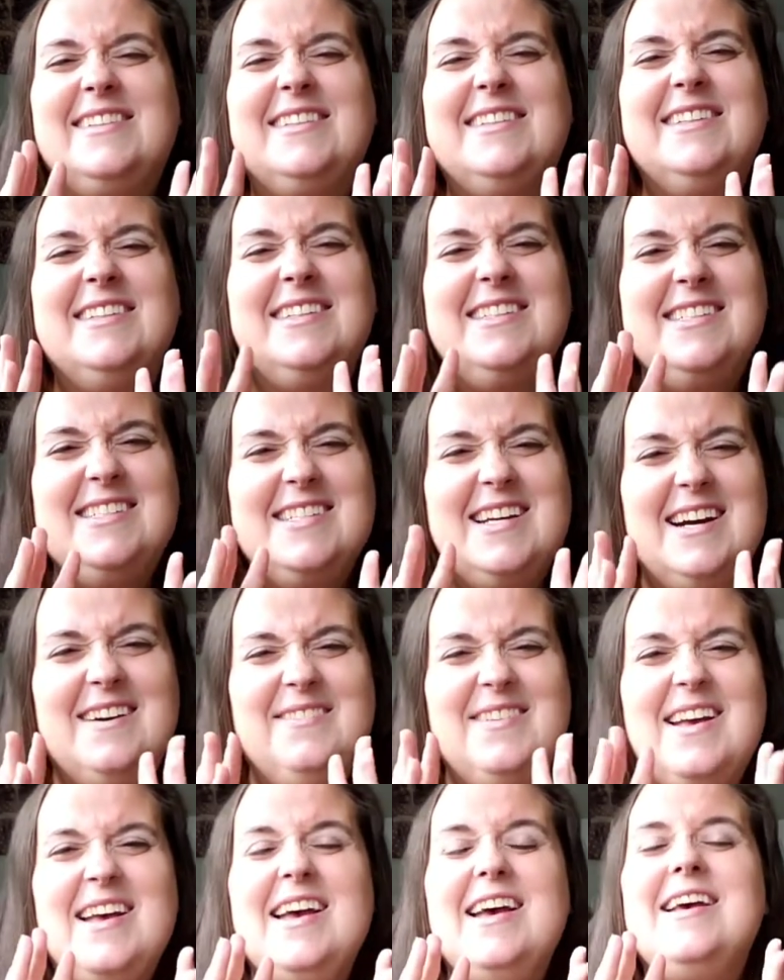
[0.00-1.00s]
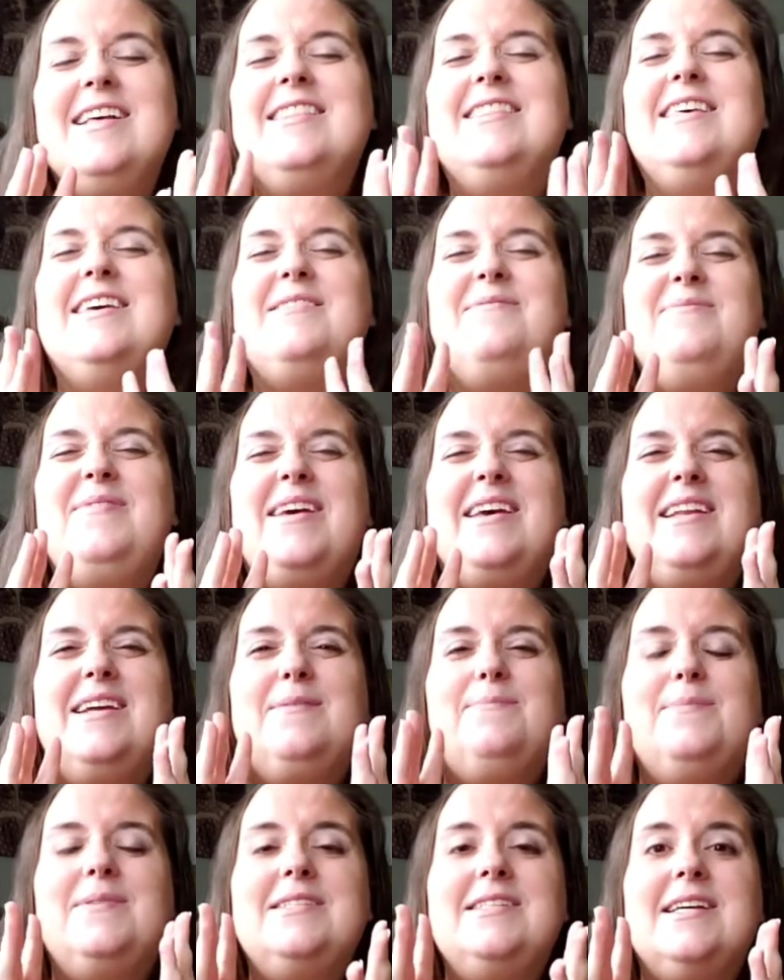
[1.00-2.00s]
Good job. They made
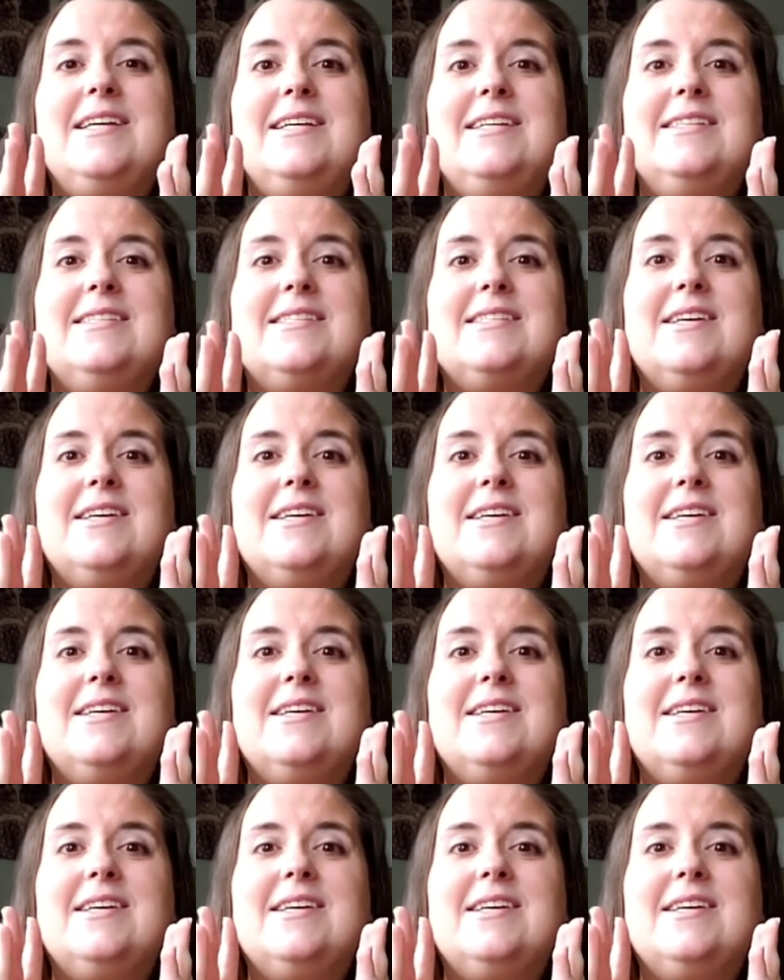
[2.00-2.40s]
up a dance